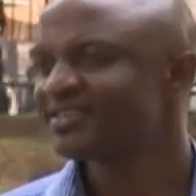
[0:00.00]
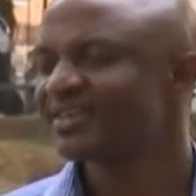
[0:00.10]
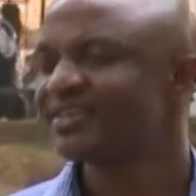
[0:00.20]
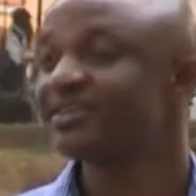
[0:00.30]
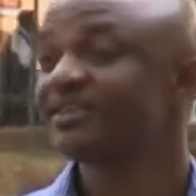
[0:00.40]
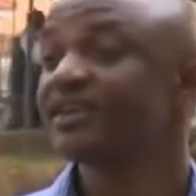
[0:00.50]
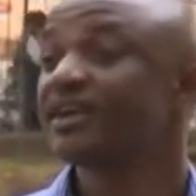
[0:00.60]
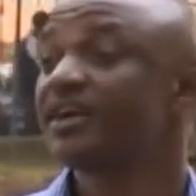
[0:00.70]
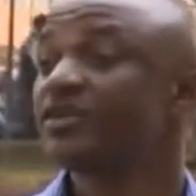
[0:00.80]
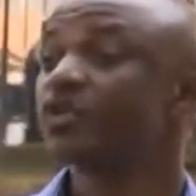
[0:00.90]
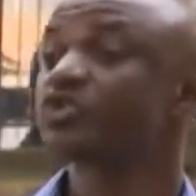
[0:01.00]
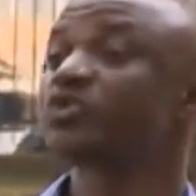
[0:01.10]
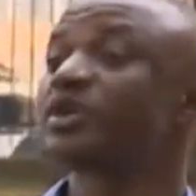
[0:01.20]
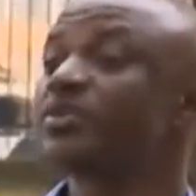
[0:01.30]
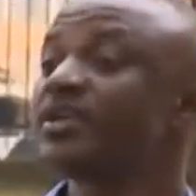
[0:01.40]
They are those
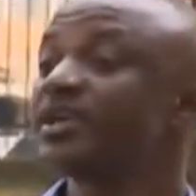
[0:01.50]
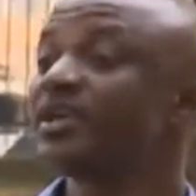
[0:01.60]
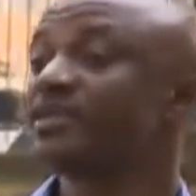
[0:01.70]
who are doing it.